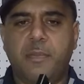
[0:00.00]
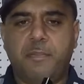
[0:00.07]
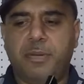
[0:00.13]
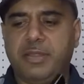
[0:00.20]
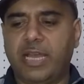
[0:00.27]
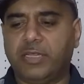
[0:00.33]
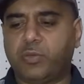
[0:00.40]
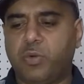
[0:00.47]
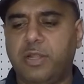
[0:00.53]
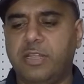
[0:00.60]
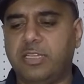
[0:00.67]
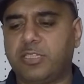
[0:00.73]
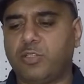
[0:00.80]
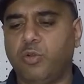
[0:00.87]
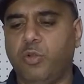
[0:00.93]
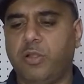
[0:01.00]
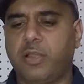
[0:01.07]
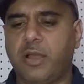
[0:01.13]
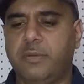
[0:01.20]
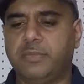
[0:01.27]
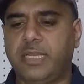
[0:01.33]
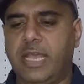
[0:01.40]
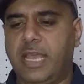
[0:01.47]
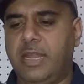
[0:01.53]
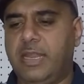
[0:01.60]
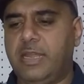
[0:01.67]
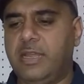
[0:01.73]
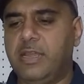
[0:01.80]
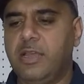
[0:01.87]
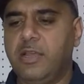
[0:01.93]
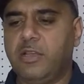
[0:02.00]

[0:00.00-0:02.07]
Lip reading: But that's where this tool comes handy.